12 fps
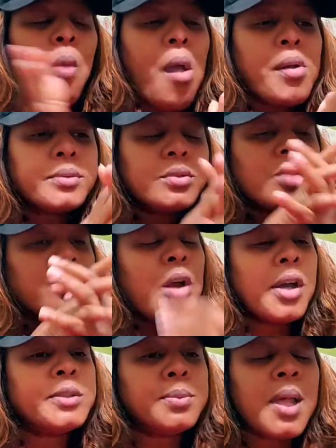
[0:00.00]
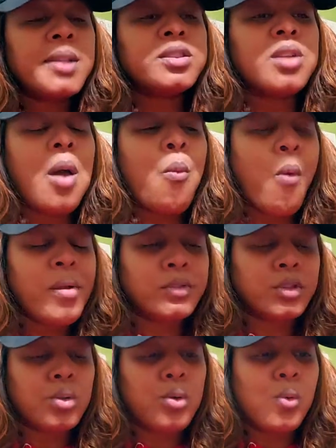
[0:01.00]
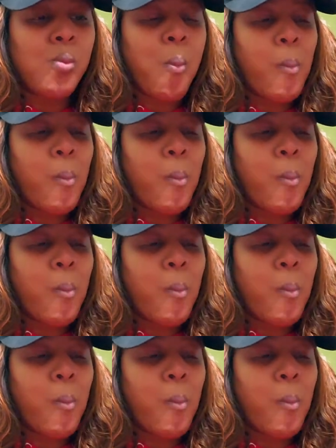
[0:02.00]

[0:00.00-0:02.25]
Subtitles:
the third place that I went to,